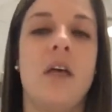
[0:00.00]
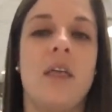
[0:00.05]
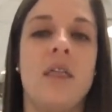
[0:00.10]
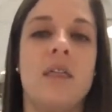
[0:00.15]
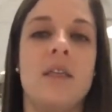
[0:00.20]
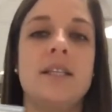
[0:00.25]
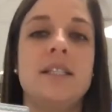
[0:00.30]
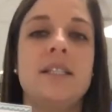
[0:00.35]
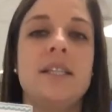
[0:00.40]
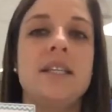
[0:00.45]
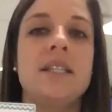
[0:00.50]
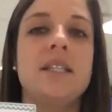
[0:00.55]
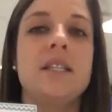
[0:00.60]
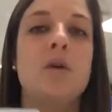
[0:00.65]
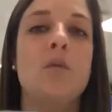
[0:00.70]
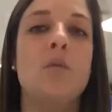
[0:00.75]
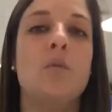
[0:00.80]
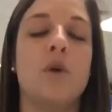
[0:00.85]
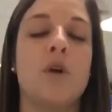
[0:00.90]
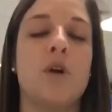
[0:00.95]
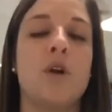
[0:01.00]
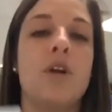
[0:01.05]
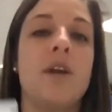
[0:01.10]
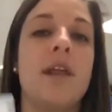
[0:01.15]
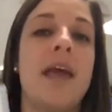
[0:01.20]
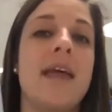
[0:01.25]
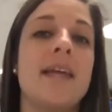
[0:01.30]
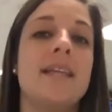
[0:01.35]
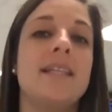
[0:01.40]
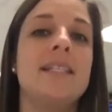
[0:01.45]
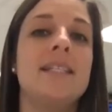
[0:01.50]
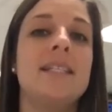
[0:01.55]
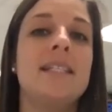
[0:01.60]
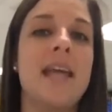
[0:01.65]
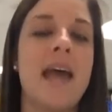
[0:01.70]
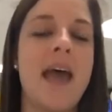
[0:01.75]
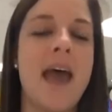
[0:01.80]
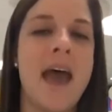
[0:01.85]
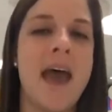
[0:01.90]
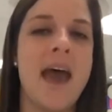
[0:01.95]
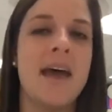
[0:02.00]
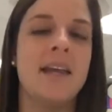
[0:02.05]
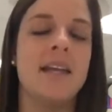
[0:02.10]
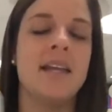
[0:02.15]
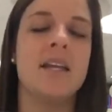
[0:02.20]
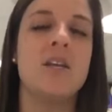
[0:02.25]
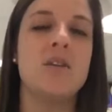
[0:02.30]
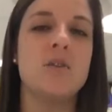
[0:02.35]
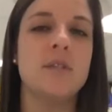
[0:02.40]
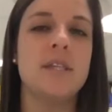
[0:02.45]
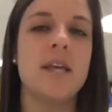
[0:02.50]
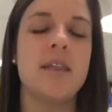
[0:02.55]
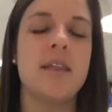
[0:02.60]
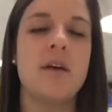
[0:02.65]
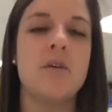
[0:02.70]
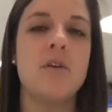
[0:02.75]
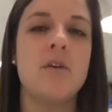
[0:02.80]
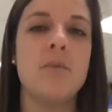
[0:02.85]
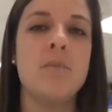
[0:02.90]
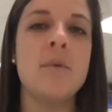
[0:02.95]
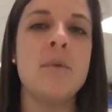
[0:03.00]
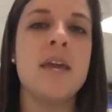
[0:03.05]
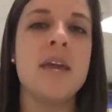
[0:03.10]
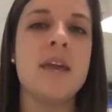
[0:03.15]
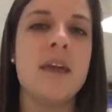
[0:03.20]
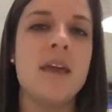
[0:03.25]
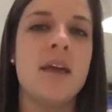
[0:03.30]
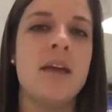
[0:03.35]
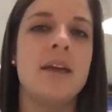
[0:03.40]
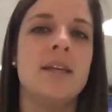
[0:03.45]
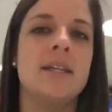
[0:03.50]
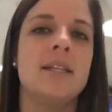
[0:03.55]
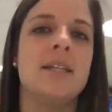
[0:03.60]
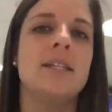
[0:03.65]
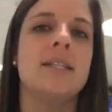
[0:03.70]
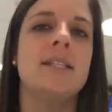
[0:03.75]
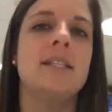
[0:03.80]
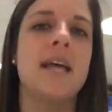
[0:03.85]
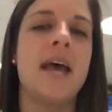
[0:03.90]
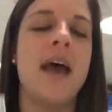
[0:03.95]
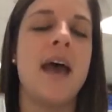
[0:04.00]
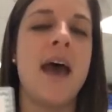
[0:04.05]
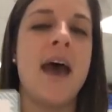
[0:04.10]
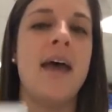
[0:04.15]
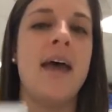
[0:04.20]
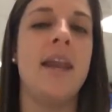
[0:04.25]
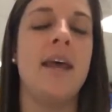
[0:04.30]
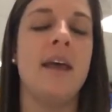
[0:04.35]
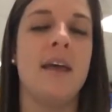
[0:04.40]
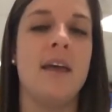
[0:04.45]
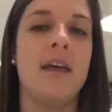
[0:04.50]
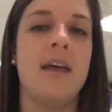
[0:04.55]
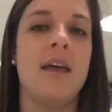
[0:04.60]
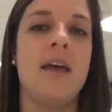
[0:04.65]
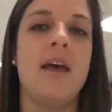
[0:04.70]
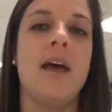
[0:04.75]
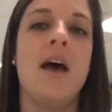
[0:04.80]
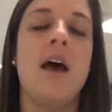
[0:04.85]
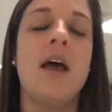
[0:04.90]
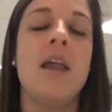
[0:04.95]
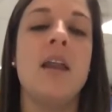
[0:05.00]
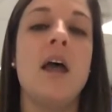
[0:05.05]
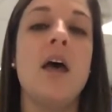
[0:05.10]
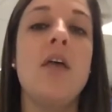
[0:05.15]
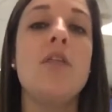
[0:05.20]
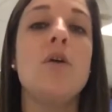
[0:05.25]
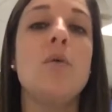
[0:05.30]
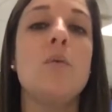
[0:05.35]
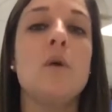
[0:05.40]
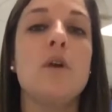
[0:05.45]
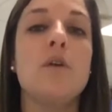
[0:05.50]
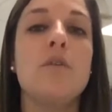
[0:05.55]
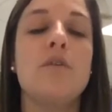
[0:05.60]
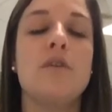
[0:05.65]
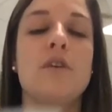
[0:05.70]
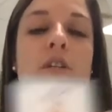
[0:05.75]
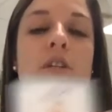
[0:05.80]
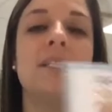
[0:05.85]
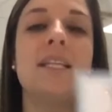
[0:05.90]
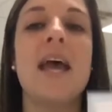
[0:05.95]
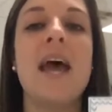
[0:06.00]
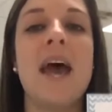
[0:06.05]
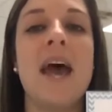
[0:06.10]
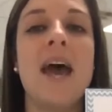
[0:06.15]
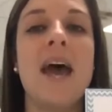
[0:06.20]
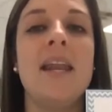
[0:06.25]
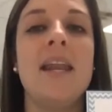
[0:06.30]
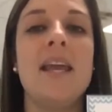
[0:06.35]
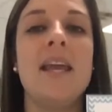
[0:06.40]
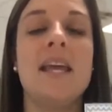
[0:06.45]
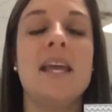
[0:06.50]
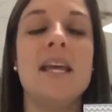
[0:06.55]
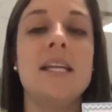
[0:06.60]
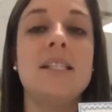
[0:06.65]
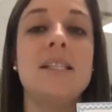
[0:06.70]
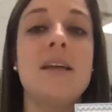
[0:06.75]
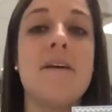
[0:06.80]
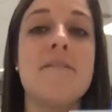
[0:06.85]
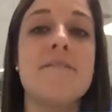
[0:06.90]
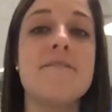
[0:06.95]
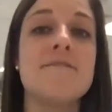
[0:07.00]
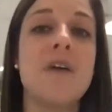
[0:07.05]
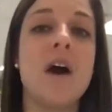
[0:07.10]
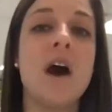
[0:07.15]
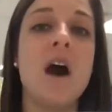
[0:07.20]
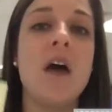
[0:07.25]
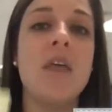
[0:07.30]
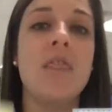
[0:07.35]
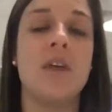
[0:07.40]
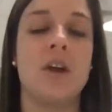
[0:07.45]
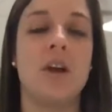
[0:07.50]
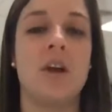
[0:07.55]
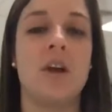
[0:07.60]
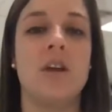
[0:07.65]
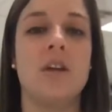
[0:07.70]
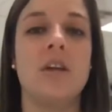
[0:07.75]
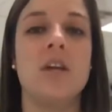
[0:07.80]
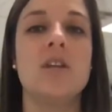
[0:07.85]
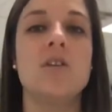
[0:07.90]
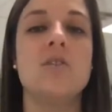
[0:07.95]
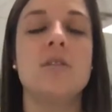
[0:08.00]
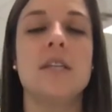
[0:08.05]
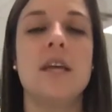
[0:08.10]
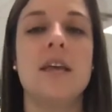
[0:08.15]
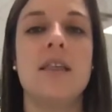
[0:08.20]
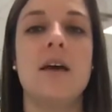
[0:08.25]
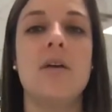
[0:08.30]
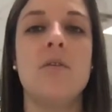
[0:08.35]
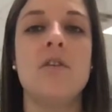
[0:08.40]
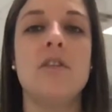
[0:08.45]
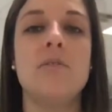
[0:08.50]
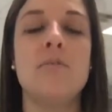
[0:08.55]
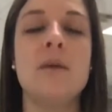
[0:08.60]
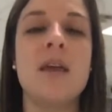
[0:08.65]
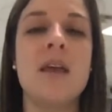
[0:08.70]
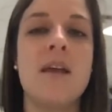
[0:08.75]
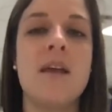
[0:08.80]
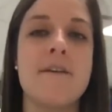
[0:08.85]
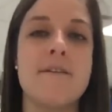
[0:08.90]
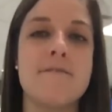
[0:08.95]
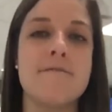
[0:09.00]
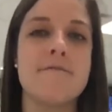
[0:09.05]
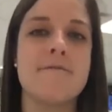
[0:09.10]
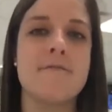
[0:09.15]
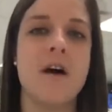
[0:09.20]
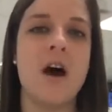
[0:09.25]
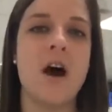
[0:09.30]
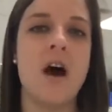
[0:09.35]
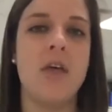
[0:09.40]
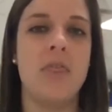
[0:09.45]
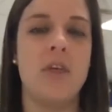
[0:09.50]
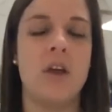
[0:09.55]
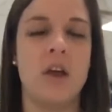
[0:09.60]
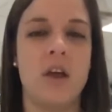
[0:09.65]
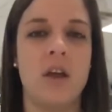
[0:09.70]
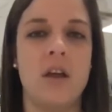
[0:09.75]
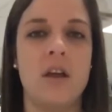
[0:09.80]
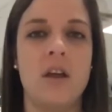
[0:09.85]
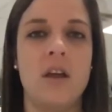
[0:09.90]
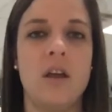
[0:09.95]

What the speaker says: this is the word dad. Can you say that with me? Dad. Another word for dad is father. Can you say that with me? Father.